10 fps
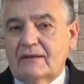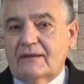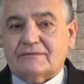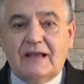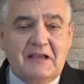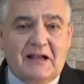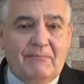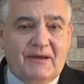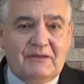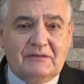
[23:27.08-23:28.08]
when these
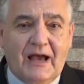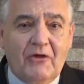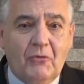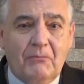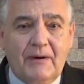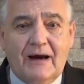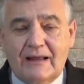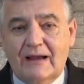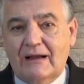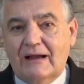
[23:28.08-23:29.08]
problems
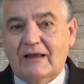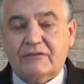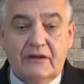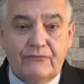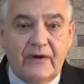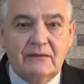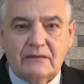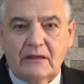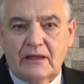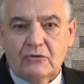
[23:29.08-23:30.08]
arrive, that
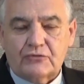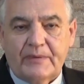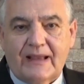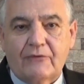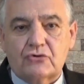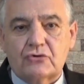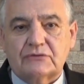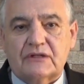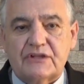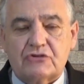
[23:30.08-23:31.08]
is, a
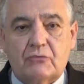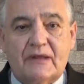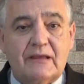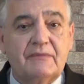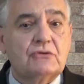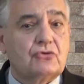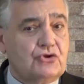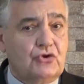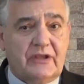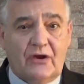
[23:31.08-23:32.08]
child that
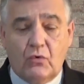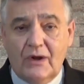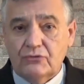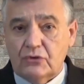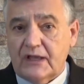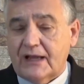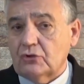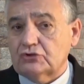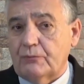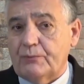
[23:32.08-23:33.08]
comes
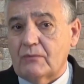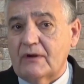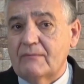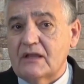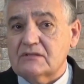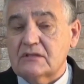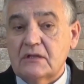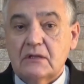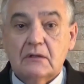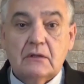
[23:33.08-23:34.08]
unwanted
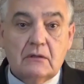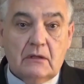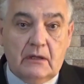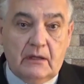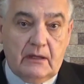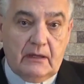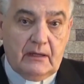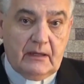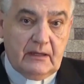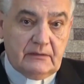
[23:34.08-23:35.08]
without being wanted,
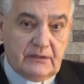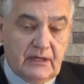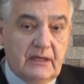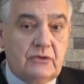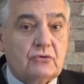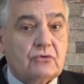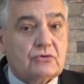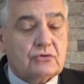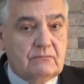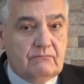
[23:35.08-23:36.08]
and that it
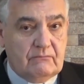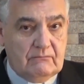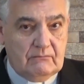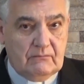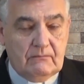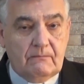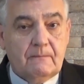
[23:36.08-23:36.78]
is a problem,